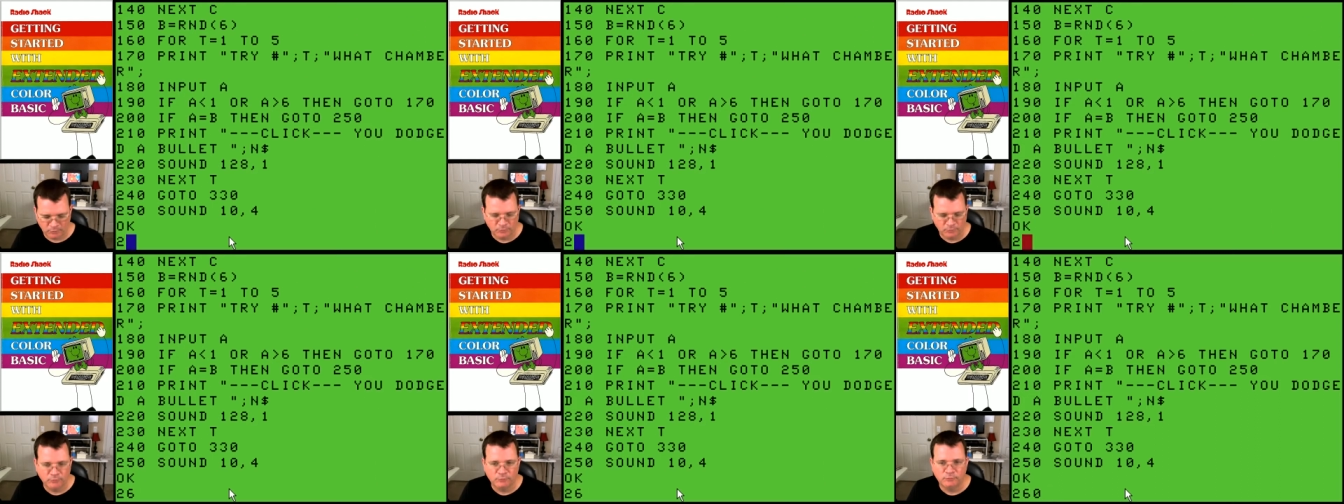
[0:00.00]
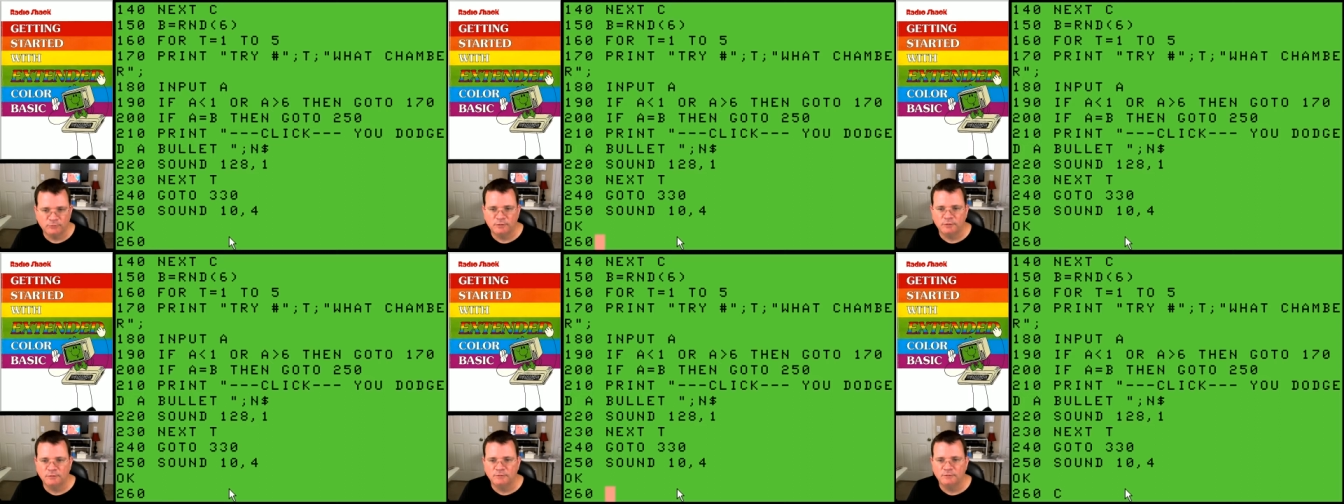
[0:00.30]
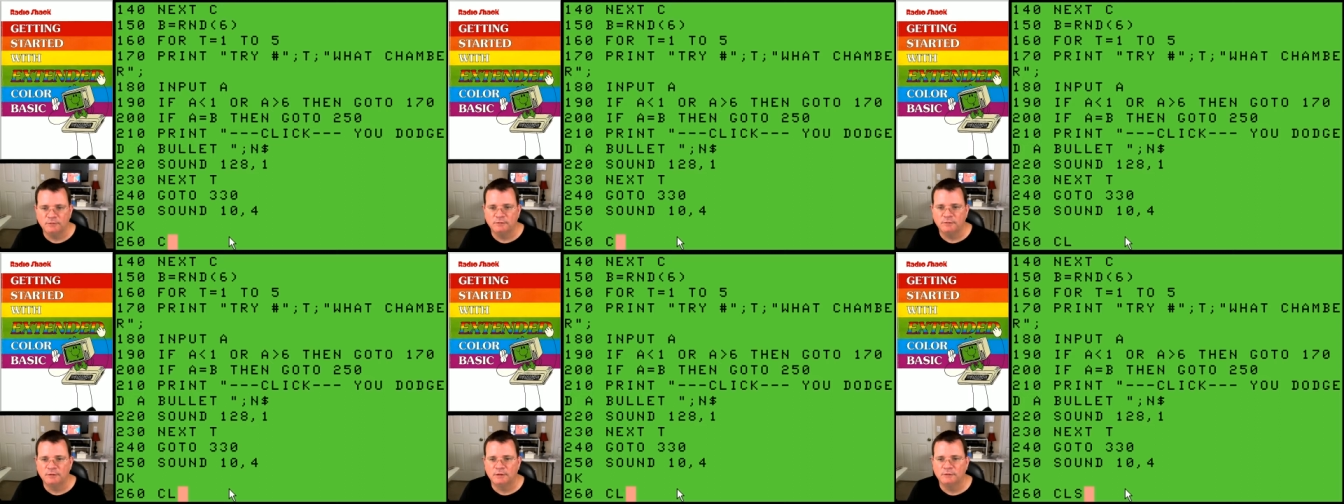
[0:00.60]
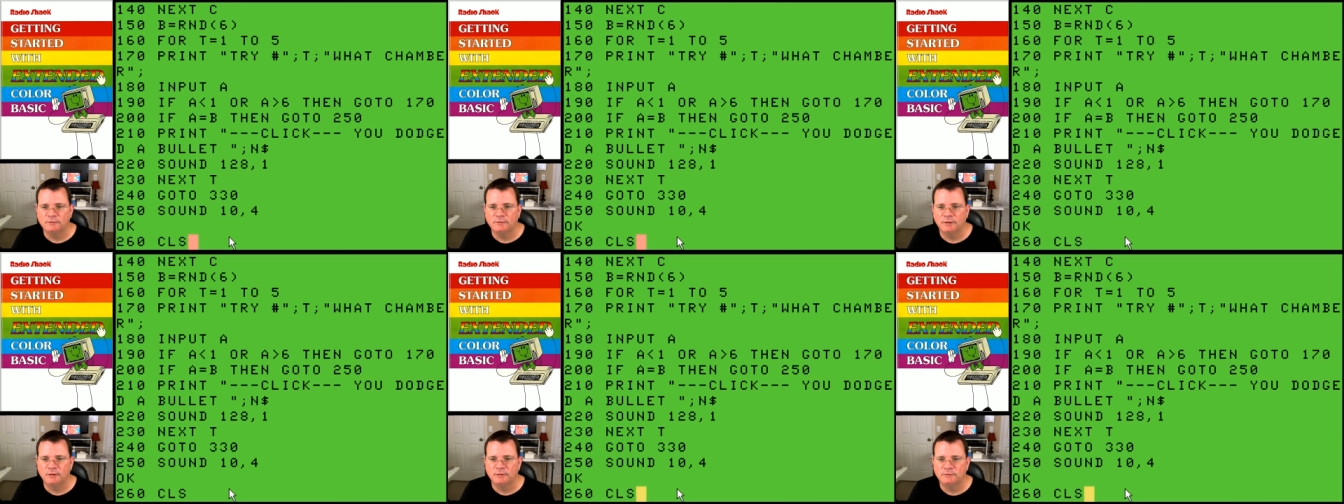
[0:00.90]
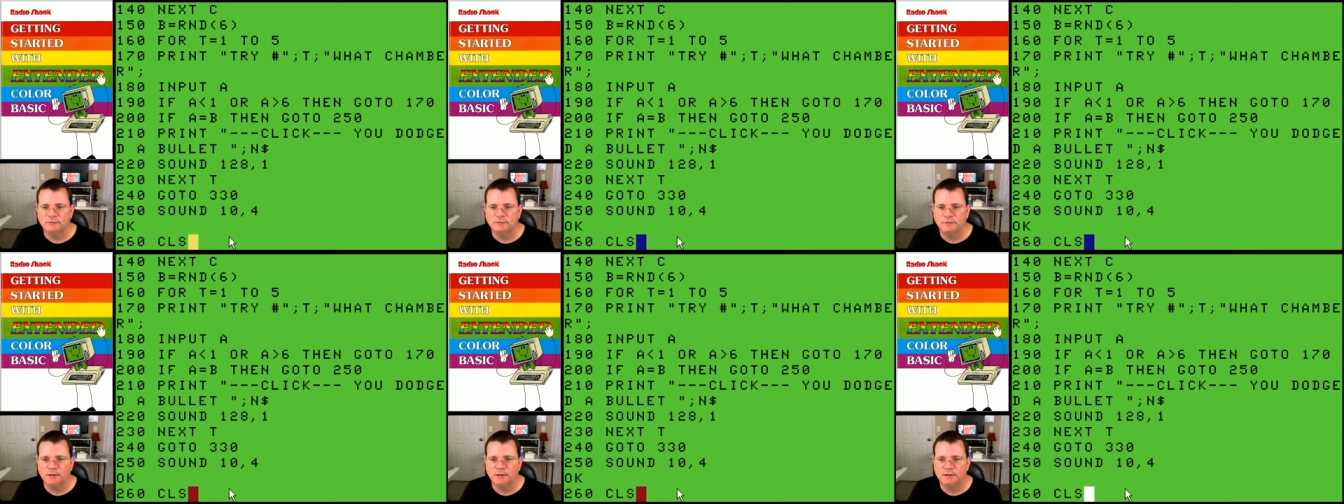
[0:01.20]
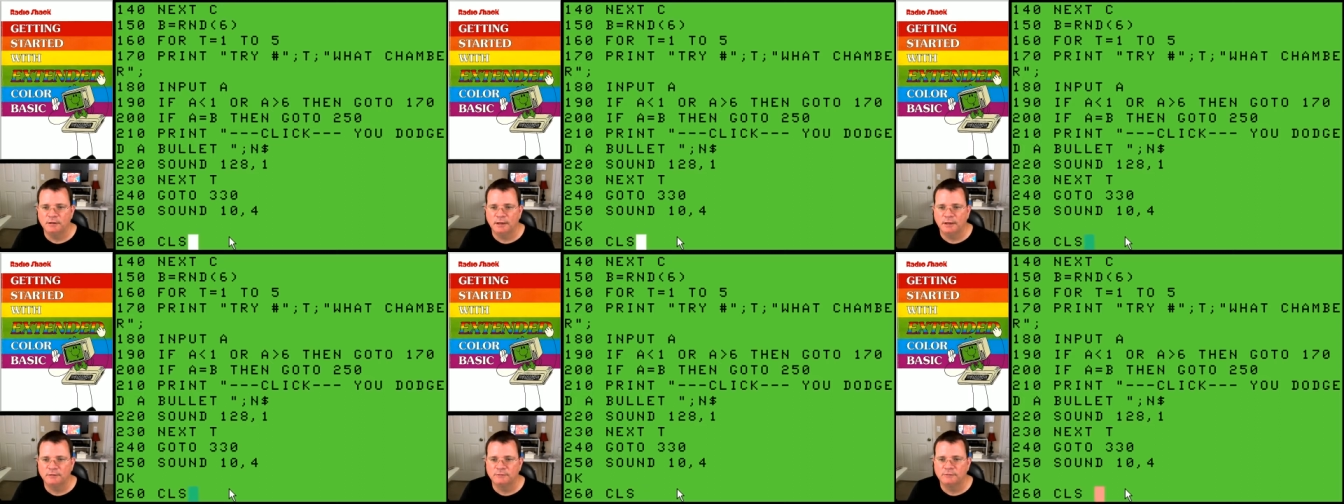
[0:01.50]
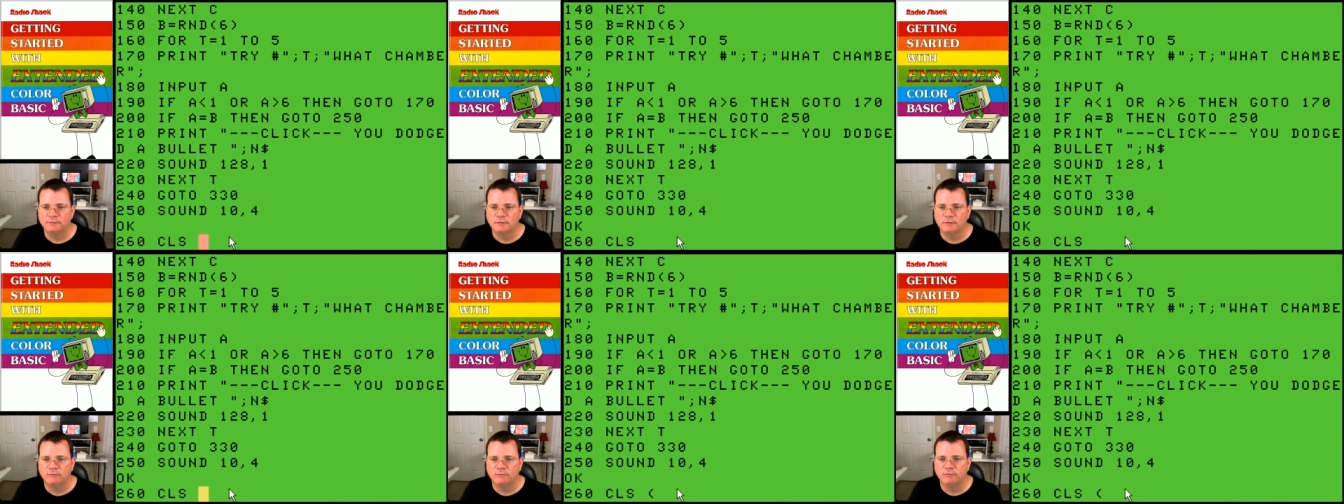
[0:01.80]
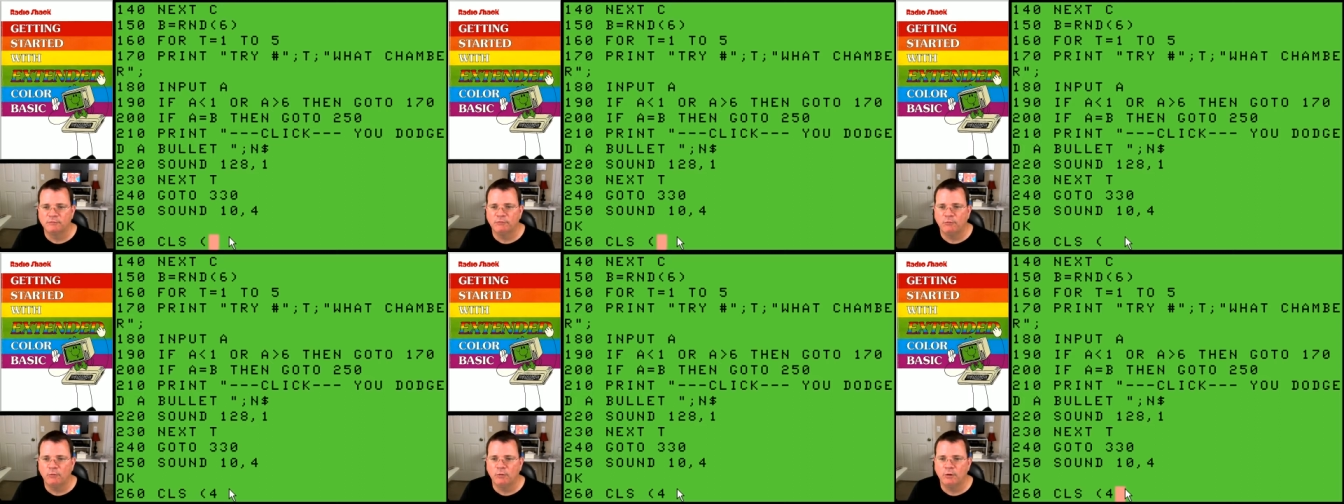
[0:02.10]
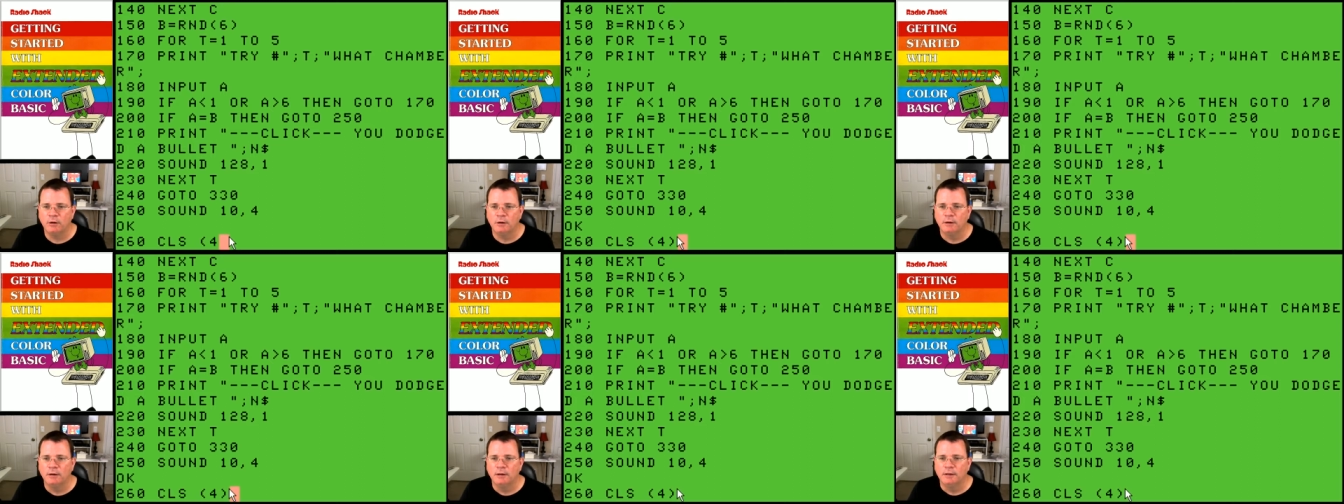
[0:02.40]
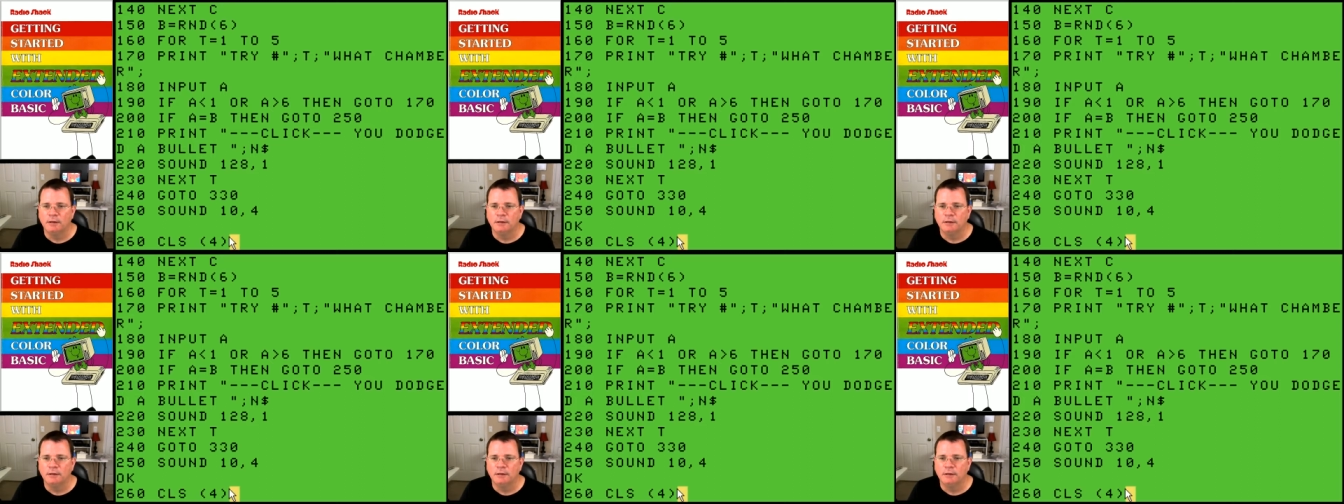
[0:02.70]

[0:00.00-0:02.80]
260 is going to say CLS4,